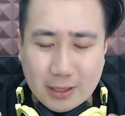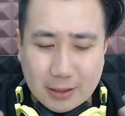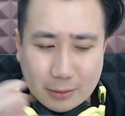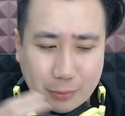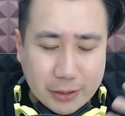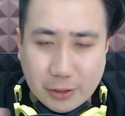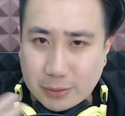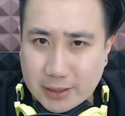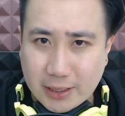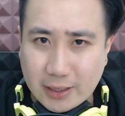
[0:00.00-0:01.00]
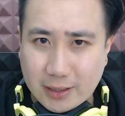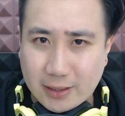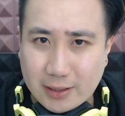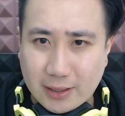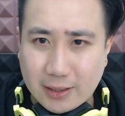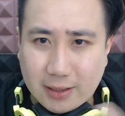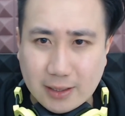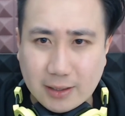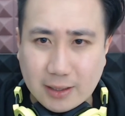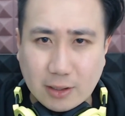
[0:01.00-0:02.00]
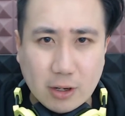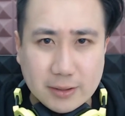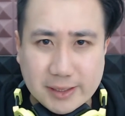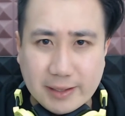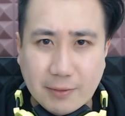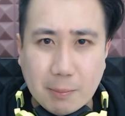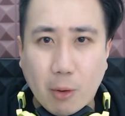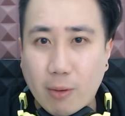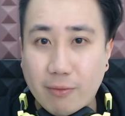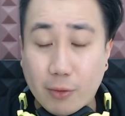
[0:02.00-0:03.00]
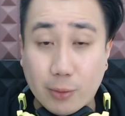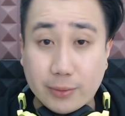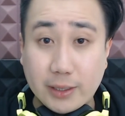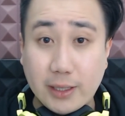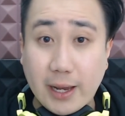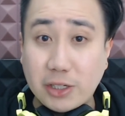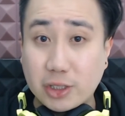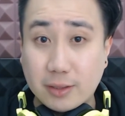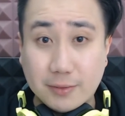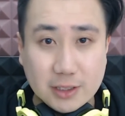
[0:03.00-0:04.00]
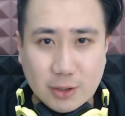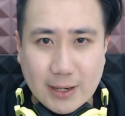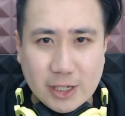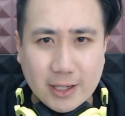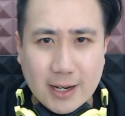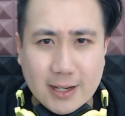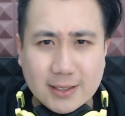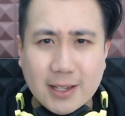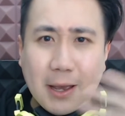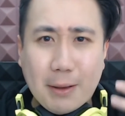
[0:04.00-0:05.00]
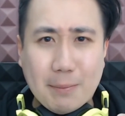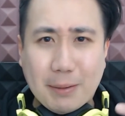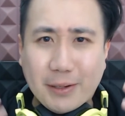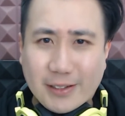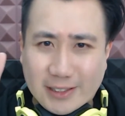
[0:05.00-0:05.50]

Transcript: reduce the cost even more for the Agent of Destruction cards. Maybe this